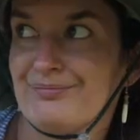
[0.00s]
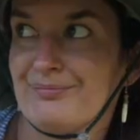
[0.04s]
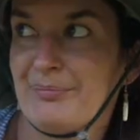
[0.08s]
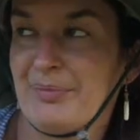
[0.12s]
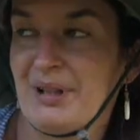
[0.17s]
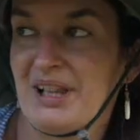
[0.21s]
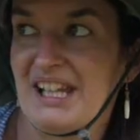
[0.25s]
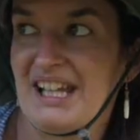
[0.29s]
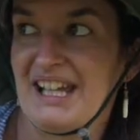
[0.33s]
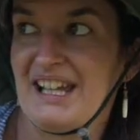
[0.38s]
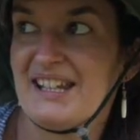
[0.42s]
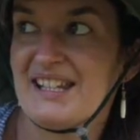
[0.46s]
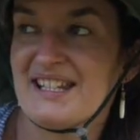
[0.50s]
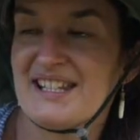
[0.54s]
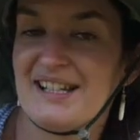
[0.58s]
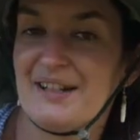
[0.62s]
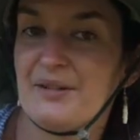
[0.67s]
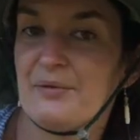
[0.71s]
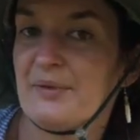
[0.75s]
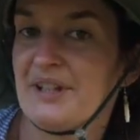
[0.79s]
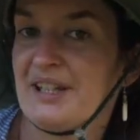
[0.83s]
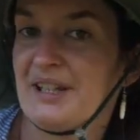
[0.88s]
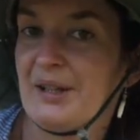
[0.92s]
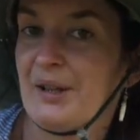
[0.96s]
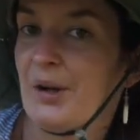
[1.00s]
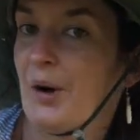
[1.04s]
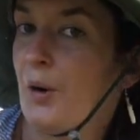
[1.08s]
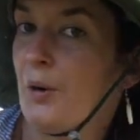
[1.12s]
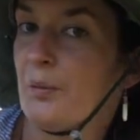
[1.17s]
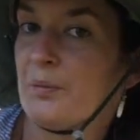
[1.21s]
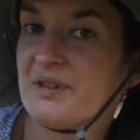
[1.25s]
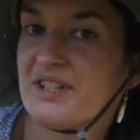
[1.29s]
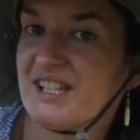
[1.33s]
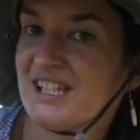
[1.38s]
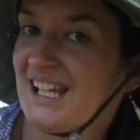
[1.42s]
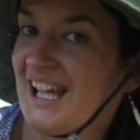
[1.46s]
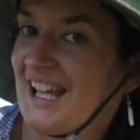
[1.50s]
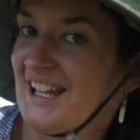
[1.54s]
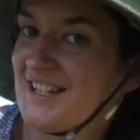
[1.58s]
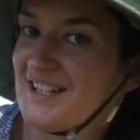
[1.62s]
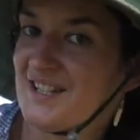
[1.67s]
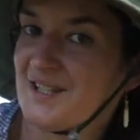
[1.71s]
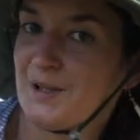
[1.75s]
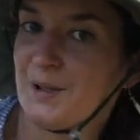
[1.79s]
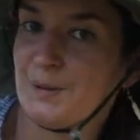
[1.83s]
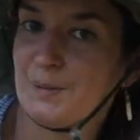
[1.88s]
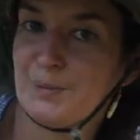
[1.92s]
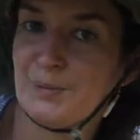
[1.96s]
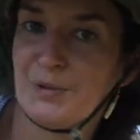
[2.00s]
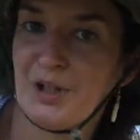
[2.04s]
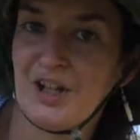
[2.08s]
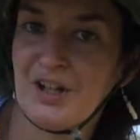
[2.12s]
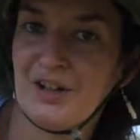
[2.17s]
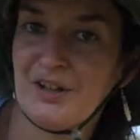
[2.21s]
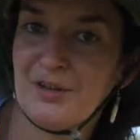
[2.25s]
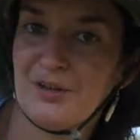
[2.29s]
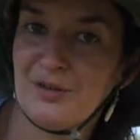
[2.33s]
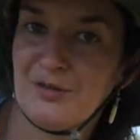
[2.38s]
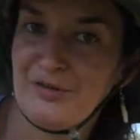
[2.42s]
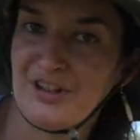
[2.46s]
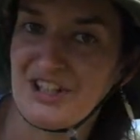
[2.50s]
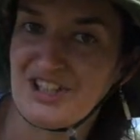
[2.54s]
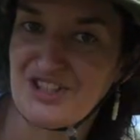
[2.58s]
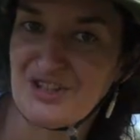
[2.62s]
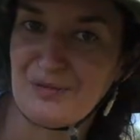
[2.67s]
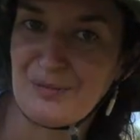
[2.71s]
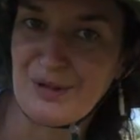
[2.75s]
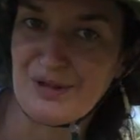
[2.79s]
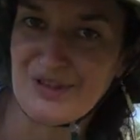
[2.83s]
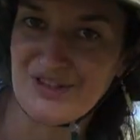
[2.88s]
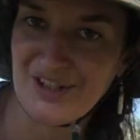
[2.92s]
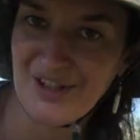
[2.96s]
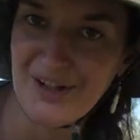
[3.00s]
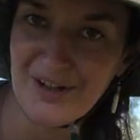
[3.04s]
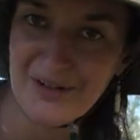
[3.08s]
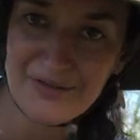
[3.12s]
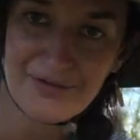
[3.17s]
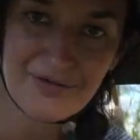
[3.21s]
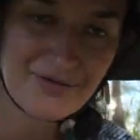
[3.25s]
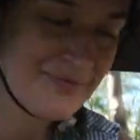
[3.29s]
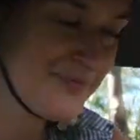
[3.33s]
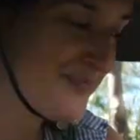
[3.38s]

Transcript: plants that we hope to get some vegetables off.